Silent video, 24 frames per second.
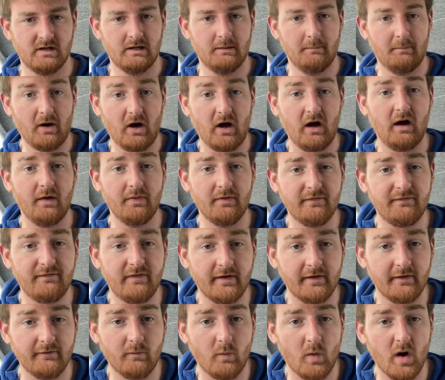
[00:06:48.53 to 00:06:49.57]
Part of the
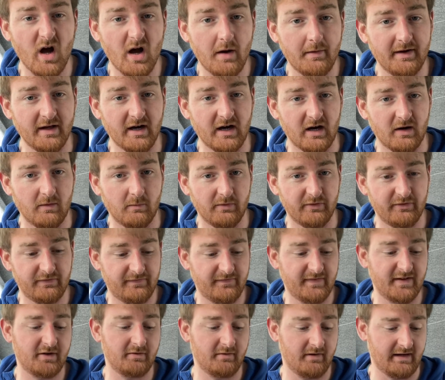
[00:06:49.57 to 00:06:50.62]
fun of wiring it up was
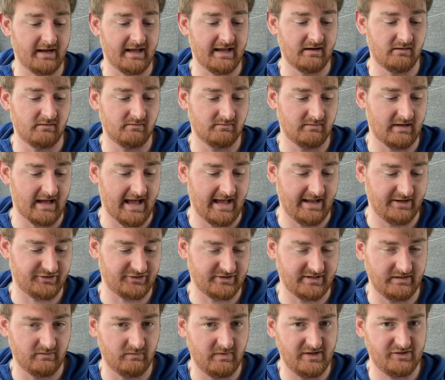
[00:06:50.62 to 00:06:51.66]
figuring out
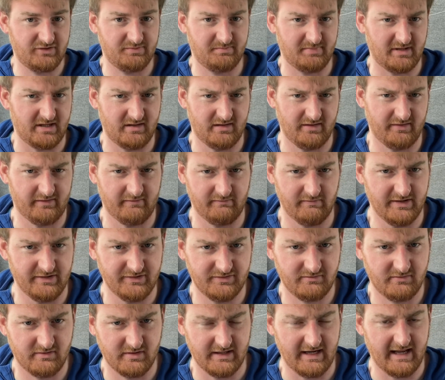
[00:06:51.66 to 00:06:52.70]
actually which parts of
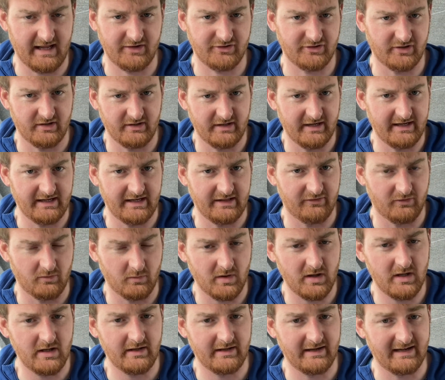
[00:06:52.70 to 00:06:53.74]
which connection needed to
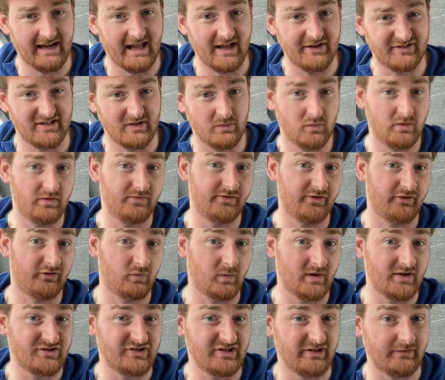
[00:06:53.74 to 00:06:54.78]
work, and actually would the
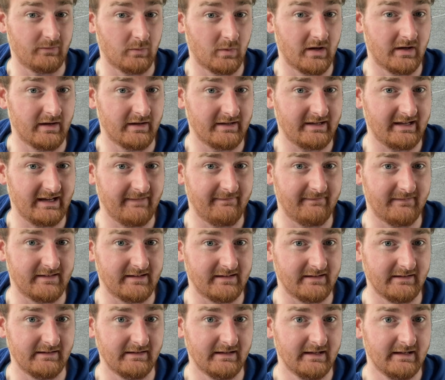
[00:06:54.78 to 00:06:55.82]
switches work in
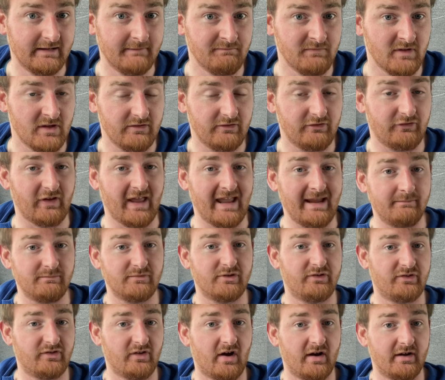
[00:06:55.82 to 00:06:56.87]
the same
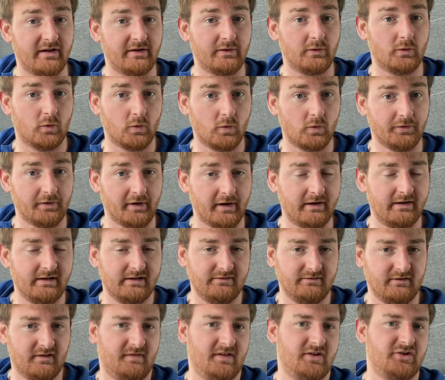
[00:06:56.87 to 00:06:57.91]
desired order
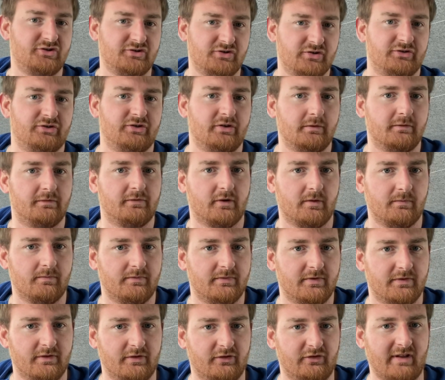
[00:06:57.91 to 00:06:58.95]
that they should do
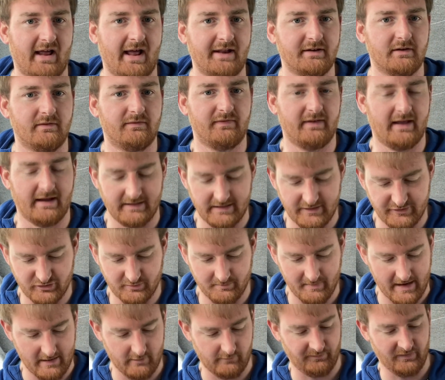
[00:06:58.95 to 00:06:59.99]
from the standard fit ignition
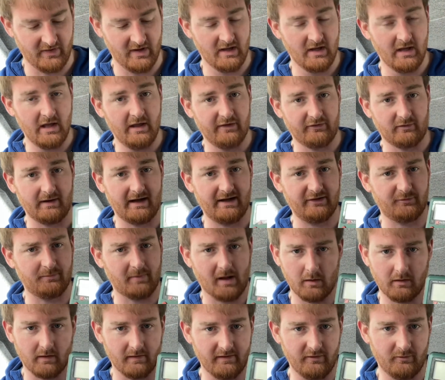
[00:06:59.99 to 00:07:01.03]
barrel. So I had to
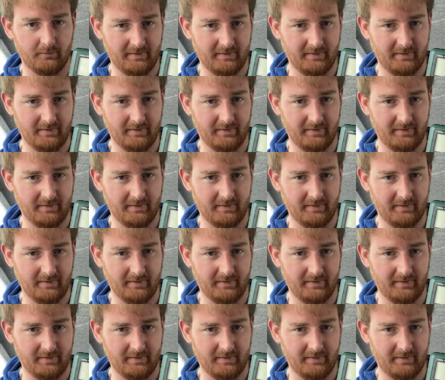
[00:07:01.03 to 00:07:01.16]
buy one of these